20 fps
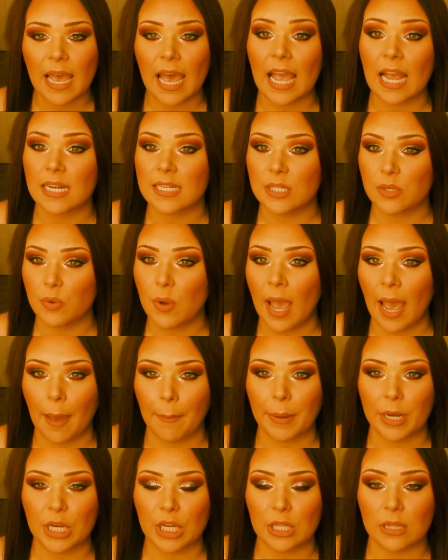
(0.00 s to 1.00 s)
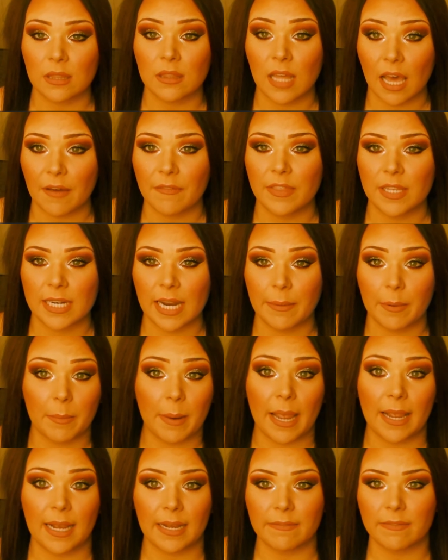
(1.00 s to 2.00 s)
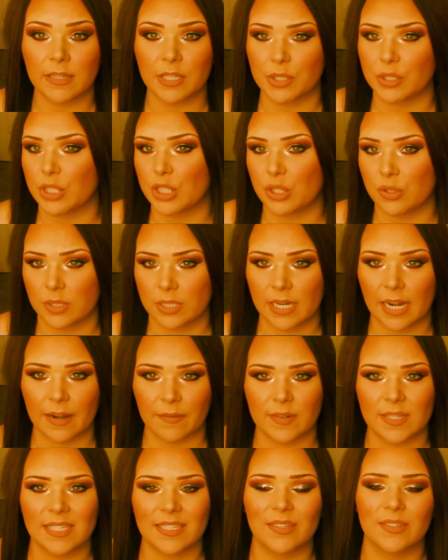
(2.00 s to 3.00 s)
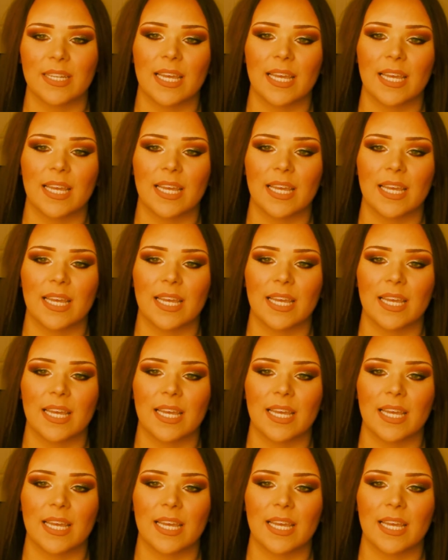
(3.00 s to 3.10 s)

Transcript: I do happen to love the diaper bag. I've literally used it every single